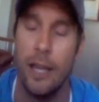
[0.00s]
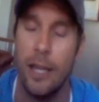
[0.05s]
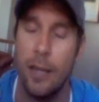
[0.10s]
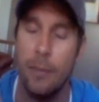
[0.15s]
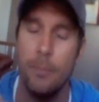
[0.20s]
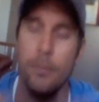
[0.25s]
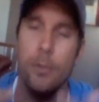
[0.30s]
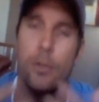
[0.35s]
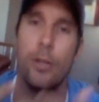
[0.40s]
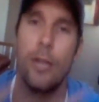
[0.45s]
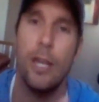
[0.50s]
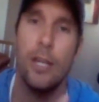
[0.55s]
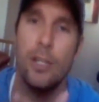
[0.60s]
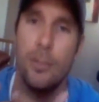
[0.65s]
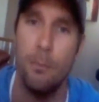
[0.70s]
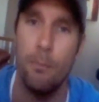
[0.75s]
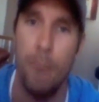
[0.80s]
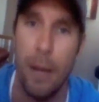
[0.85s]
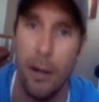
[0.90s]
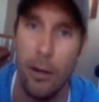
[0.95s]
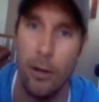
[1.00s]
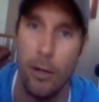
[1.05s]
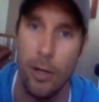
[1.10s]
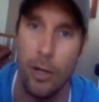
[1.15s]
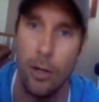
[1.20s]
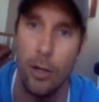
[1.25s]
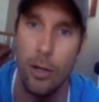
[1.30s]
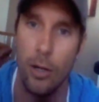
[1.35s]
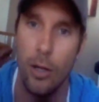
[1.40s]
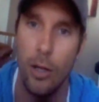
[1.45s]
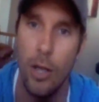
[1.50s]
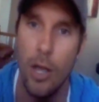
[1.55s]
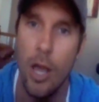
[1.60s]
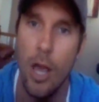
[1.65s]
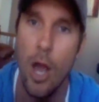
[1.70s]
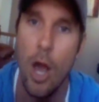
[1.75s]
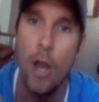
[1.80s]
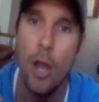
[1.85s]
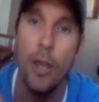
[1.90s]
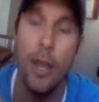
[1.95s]
that communication barrier.
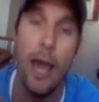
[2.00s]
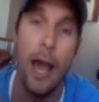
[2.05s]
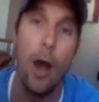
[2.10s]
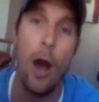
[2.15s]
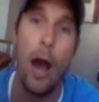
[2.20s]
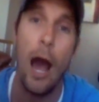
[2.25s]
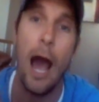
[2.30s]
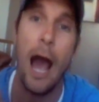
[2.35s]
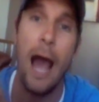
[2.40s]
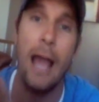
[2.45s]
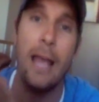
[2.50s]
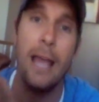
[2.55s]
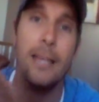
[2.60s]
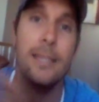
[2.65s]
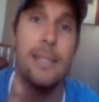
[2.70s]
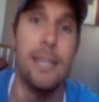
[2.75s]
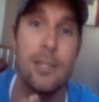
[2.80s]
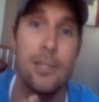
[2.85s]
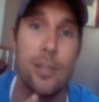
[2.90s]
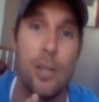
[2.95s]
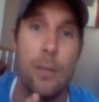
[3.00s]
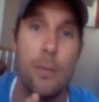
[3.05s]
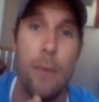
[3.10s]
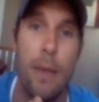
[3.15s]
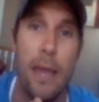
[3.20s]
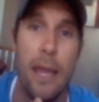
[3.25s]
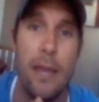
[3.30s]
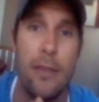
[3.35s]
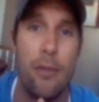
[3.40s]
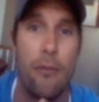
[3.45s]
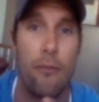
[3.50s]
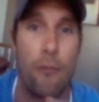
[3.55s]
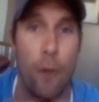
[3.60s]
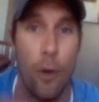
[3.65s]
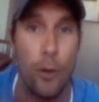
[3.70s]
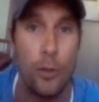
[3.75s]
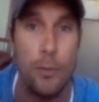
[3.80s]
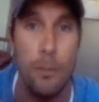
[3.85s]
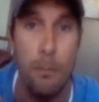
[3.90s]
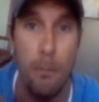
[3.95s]
Now, I essentially made the
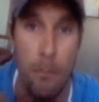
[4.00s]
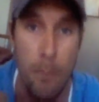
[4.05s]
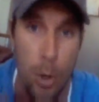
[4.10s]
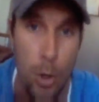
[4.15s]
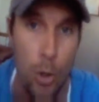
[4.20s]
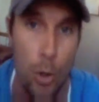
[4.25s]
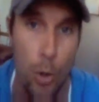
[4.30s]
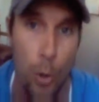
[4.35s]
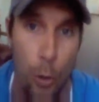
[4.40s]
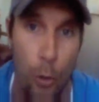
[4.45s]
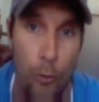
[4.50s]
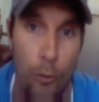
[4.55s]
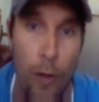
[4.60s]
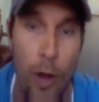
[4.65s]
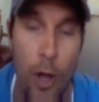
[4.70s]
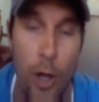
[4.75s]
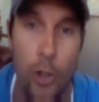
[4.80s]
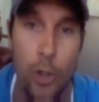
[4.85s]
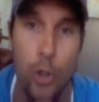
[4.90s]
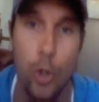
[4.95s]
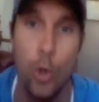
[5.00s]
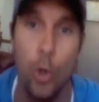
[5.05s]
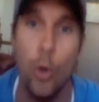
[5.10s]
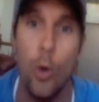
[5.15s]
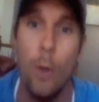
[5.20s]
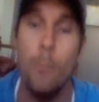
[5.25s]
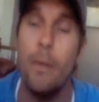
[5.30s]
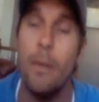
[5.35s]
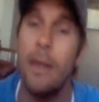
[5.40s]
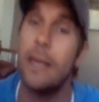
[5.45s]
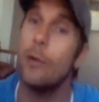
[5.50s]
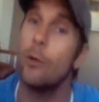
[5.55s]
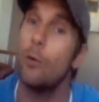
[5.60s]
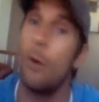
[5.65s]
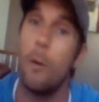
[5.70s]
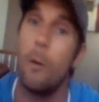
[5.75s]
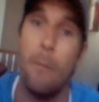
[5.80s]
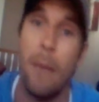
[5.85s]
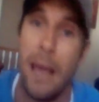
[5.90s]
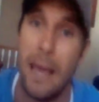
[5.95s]
first move to make it
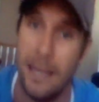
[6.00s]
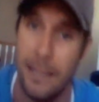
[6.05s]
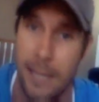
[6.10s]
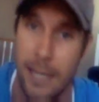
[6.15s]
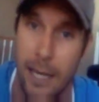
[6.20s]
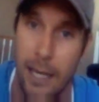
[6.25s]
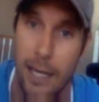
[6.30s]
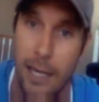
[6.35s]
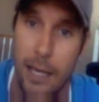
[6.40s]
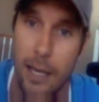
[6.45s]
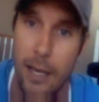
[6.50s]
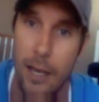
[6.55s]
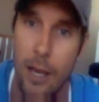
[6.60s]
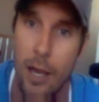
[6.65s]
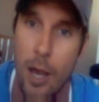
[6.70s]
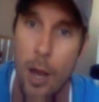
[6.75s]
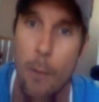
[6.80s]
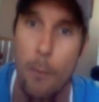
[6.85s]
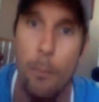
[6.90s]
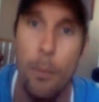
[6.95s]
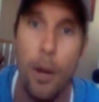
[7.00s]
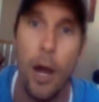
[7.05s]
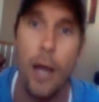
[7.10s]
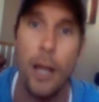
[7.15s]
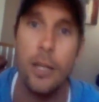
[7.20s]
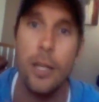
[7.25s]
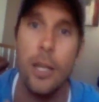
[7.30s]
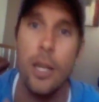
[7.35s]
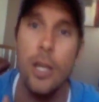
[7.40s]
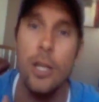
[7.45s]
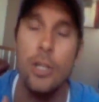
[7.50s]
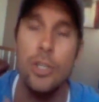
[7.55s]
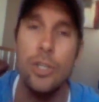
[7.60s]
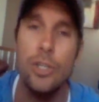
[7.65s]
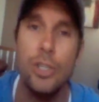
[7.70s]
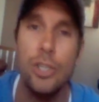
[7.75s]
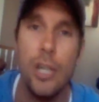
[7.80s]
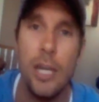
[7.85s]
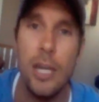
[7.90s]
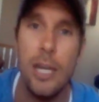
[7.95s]
romantic, but
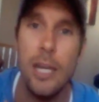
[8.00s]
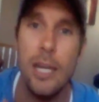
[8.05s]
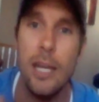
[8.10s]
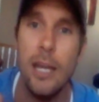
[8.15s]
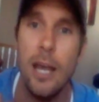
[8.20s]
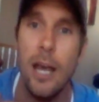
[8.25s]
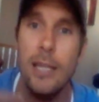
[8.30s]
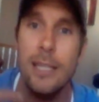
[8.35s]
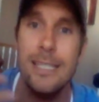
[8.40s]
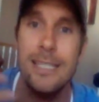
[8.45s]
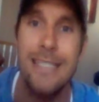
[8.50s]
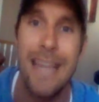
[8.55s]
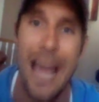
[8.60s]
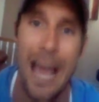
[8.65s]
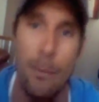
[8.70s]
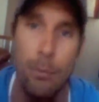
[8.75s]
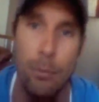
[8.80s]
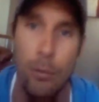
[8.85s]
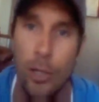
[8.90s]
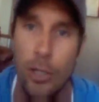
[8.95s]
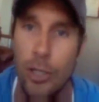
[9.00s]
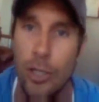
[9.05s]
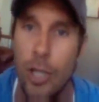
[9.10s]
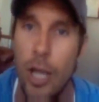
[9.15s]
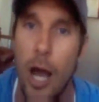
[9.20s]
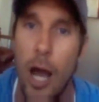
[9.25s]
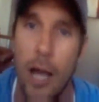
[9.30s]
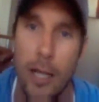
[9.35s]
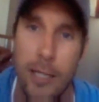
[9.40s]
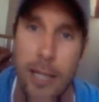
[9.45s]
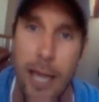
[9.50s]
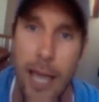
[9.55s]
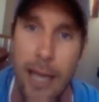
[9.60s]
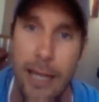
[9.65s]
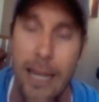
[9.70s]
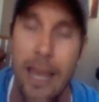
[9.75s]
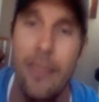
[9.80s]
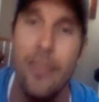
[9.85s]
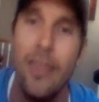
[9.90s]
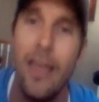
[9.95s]
she established
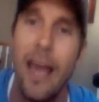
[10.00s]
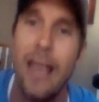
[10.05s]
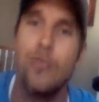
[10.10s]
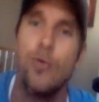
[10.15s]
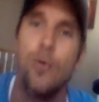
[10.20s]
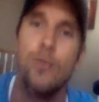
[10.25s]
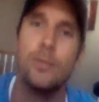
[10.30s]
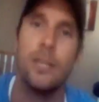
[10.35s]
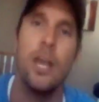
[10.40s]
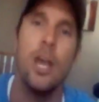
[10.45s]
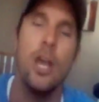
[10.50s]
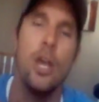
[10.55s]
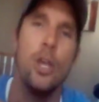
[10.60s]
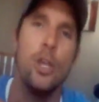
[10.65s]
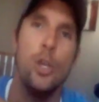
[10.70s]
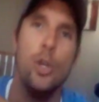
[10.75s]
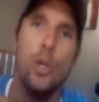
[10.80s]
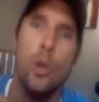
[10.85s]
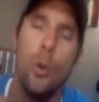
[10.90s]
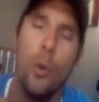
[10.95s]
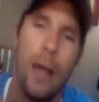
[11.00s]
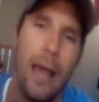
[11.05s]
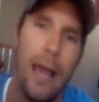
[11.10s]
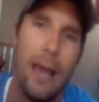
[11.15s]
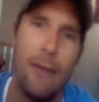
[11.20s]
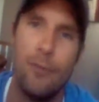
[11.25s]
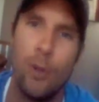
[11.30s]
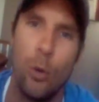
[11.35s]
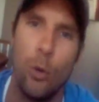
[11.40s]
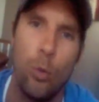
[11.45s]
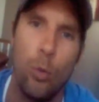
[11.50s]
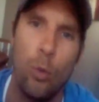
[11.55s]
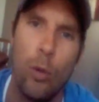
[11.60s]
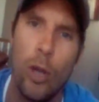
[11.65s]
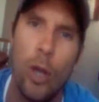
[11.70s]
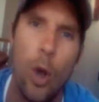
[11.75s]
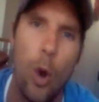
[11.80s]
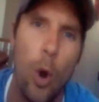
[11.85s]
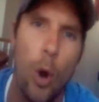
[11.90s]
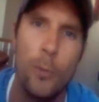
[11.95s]
contact. And that's what I'm saying. You don't have to
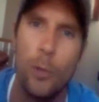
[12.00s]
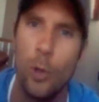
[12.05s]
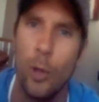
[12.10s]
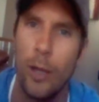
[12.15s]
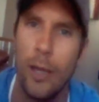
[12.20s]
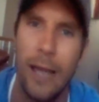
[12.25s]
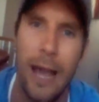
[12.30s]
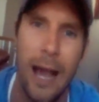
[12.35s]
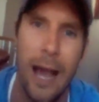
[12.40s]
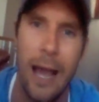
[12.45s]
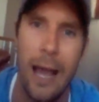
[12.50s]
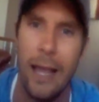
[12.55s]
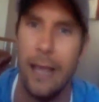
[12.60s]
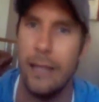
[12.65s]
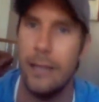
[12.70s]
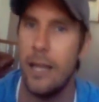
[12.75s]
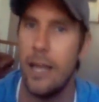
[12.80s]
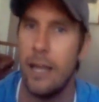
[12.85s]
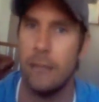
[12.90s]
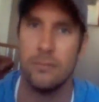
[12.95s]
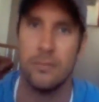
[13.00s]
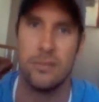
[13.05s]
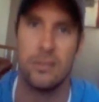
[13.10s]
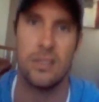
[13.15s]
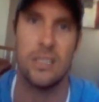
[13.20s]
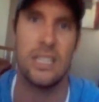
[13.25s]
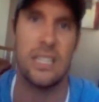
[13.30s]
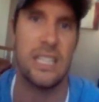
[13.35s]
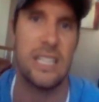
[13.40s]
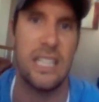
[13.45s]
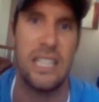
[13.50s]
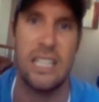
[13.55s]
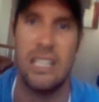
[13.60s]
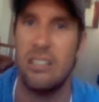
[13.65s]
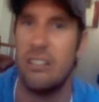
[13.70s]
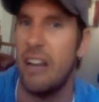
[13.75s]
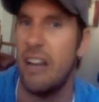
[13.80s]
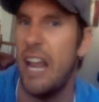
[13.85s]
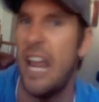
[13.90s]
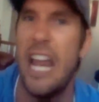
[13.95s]
go up to a guy and like,
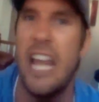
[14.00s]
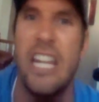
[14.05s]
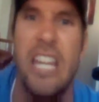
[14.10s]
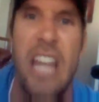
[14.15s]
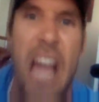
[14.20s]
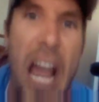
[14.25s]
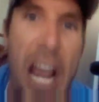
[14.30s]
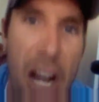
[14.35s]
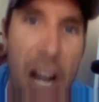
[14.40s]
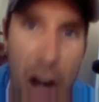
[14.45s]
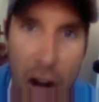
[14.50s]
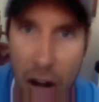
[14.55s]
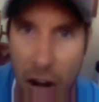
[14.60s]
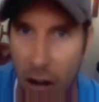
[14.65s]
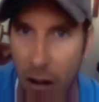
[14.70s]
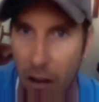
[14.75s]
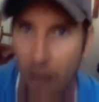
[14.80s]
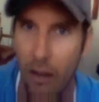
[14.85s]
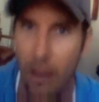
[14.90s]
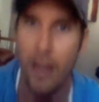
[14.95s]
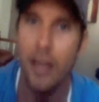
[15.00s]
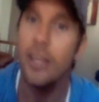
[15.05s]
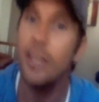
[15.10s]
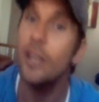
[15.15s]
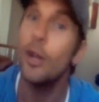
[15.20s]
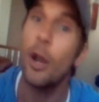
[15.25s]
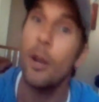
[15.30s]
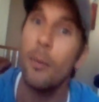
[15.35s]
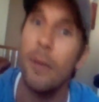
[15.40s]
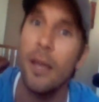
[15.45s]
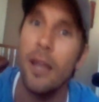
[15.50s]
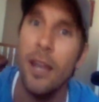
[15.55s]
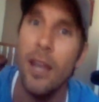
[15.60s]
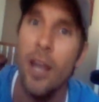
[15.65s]
hey, Tiger. You know what I mean?